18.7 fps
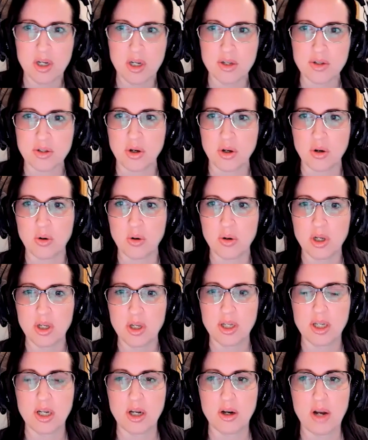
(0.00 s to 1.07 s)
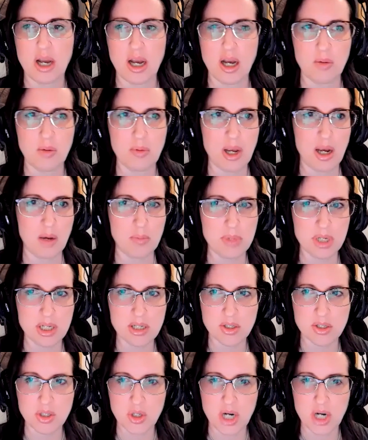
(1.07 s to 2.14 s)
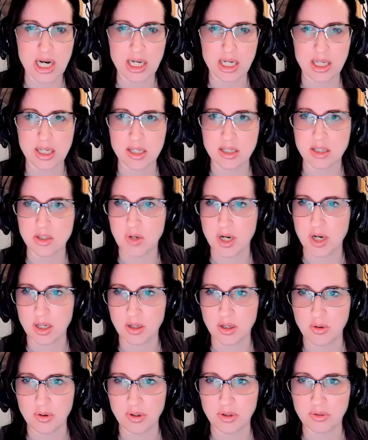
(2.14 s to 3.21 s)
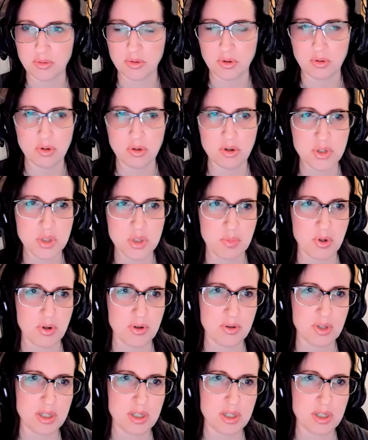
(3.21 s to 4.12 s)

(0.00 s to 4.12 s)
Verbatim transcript: So, you know, how big is the dragon? Is the dragon going through a growth spurt?